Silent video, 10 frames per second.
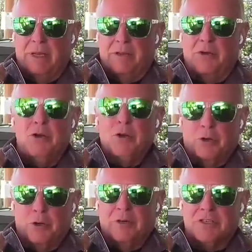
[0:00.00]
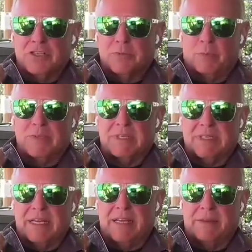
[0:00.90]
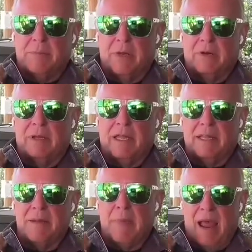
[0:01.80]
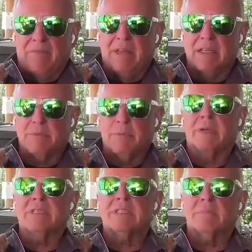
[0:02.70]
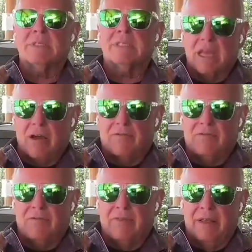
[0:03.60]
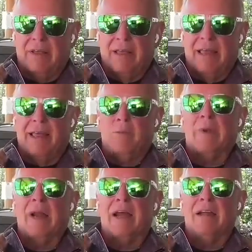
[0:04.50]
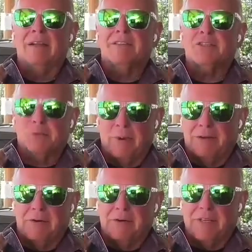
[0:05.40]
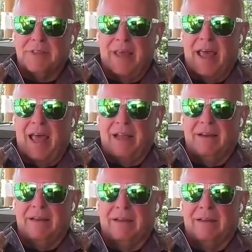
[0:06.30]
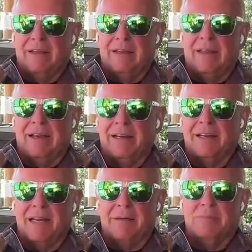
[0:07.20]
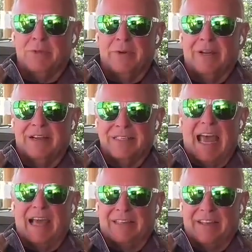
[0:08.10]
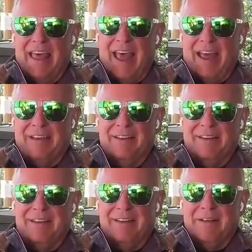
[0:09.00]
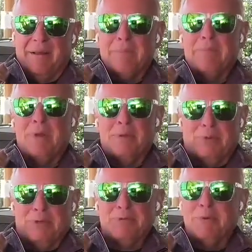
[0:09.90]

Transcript: You're just supposed to take them there to let them have the experience themselves. And when I surrendered to that, it ended up doing exactly that. People's